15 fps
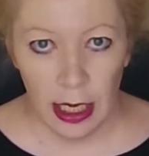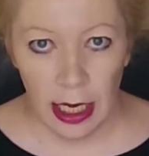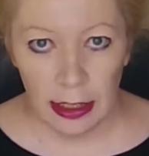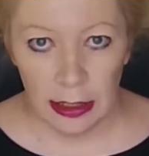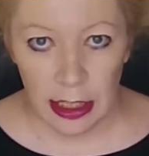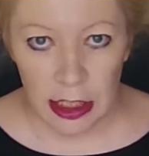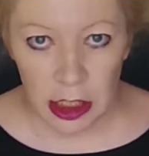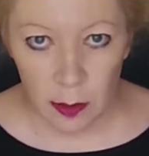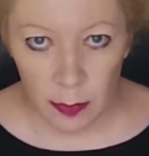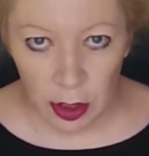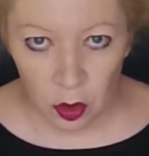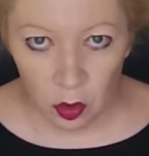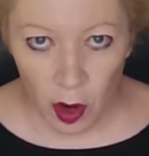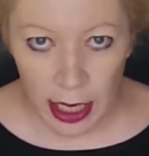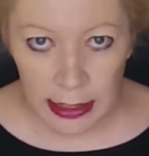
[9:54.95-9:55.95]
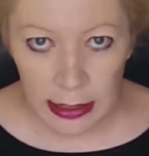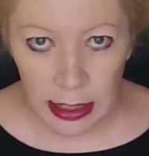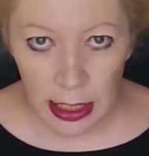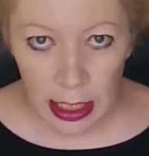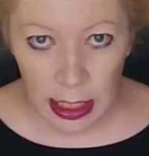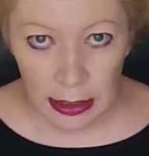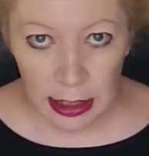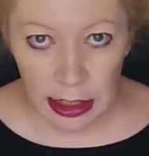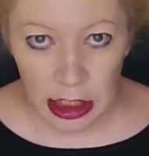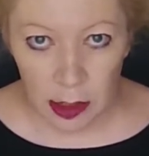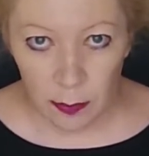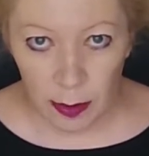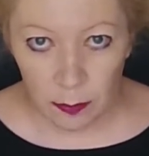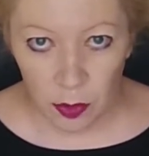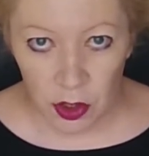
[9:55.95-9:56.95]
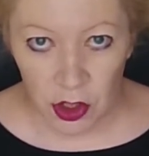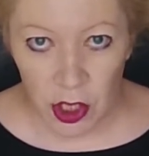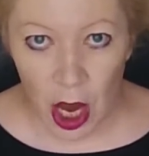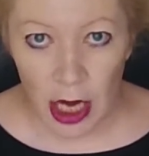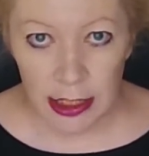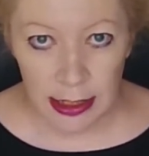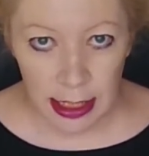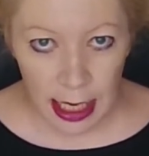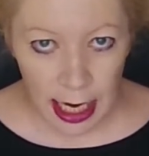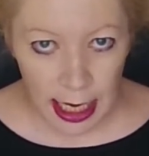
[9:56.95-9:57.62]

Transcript: It needs to be great, it needs to be precise,